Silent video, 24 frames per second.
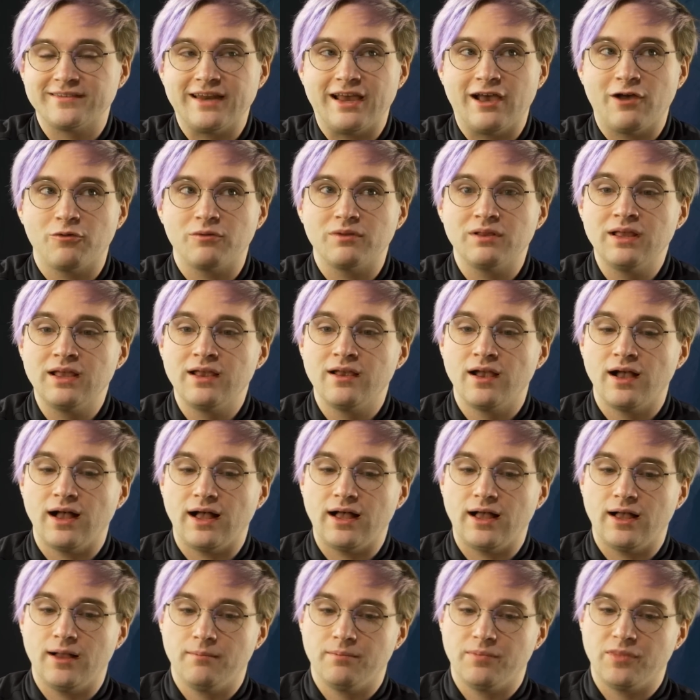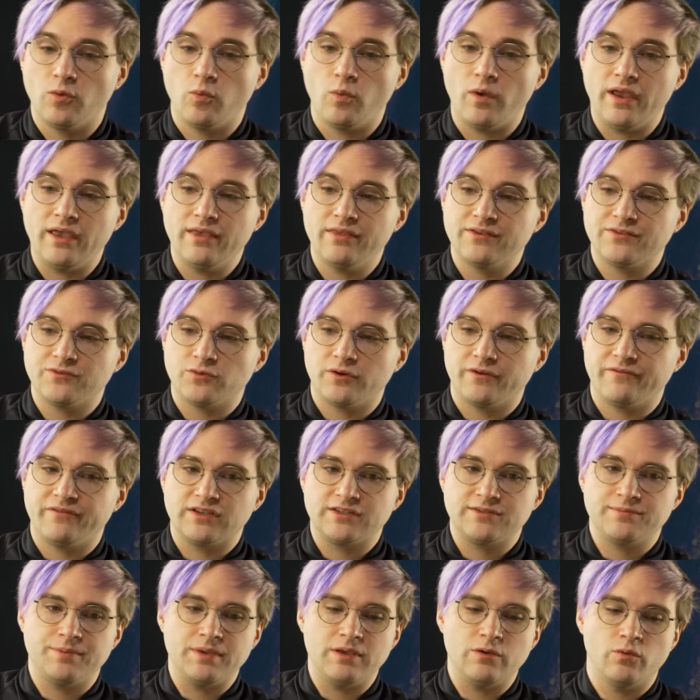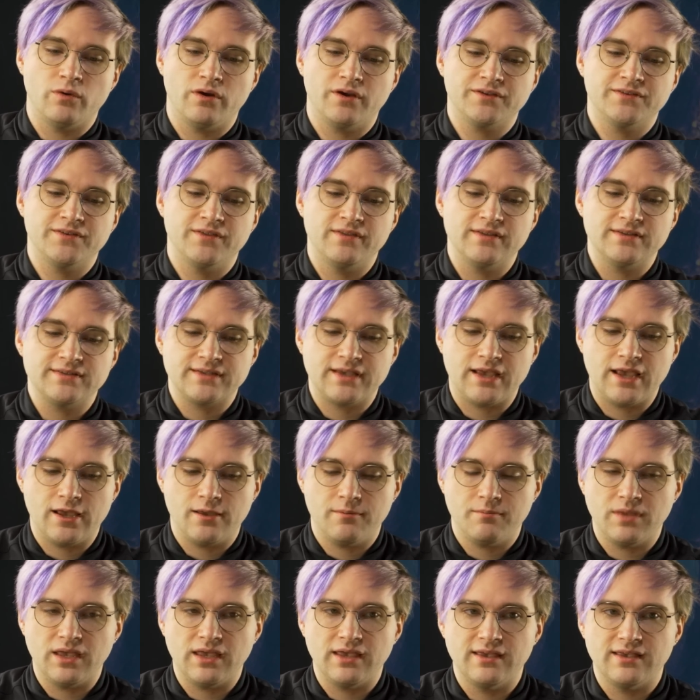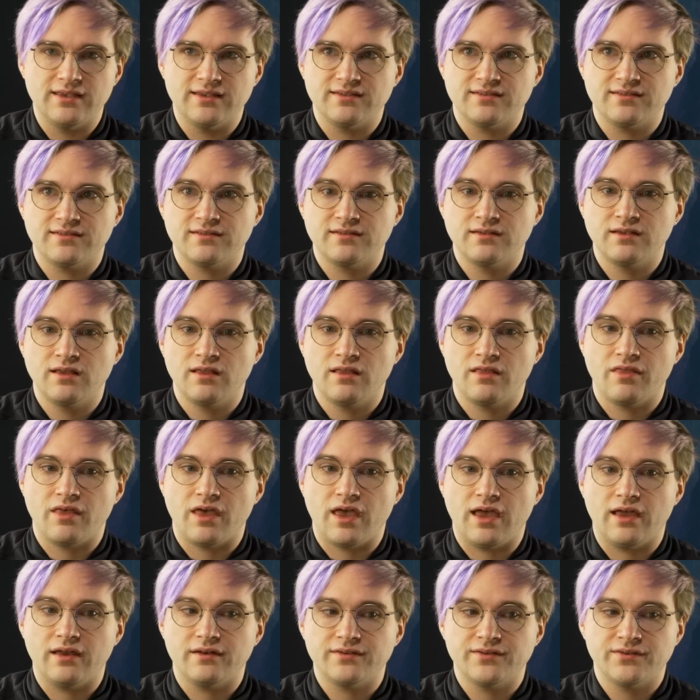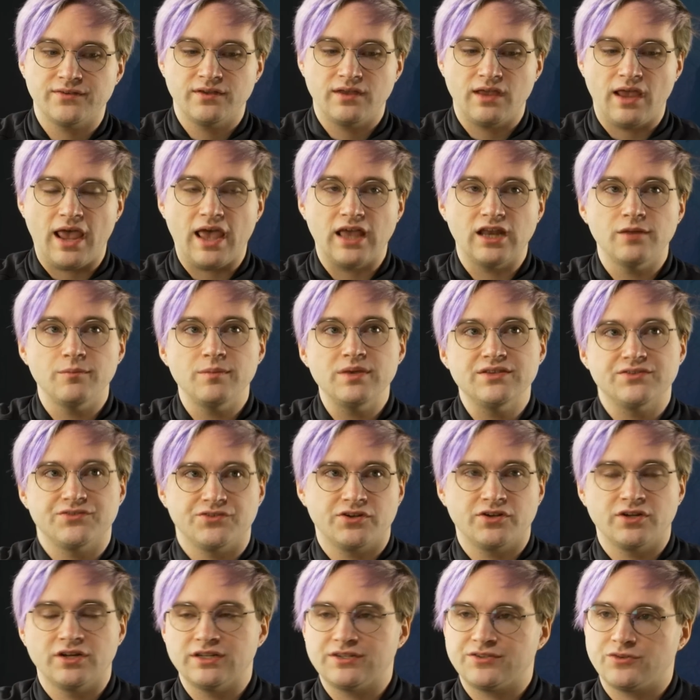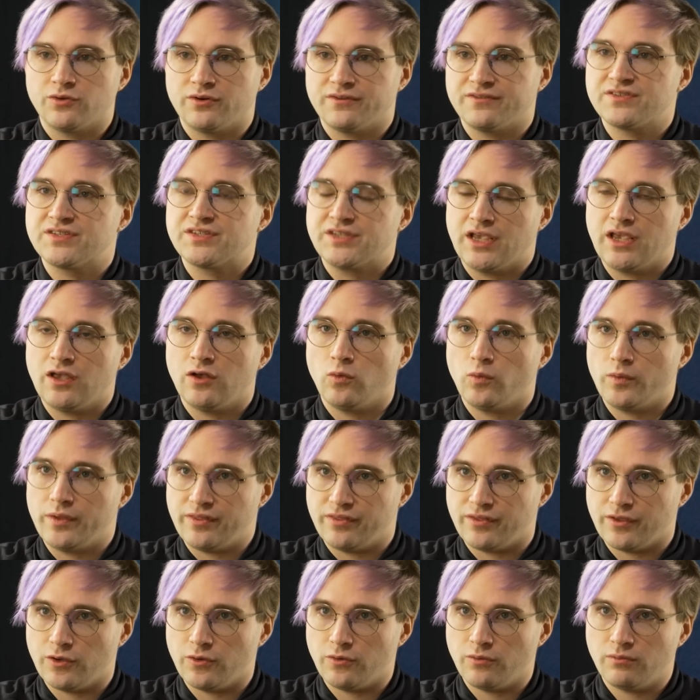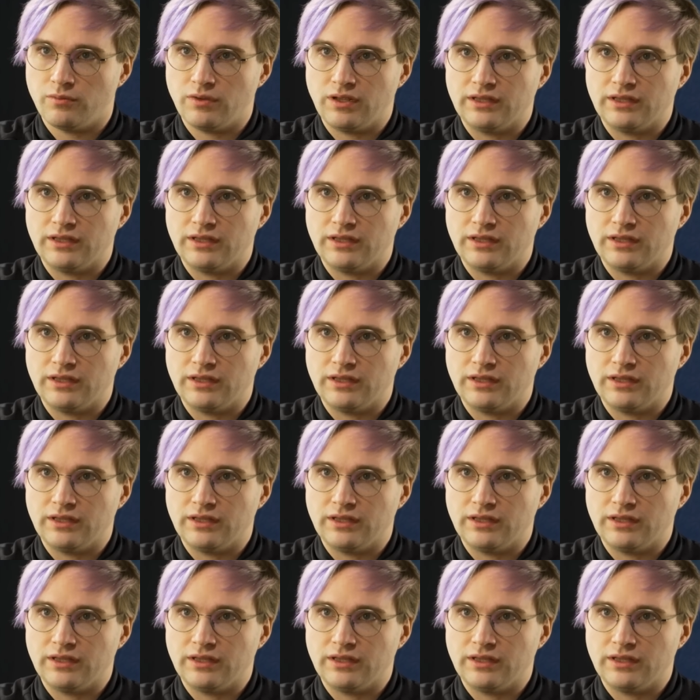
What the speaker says: Now, the way the sort of XP works in this game is that enemies are going to sort of scale with you,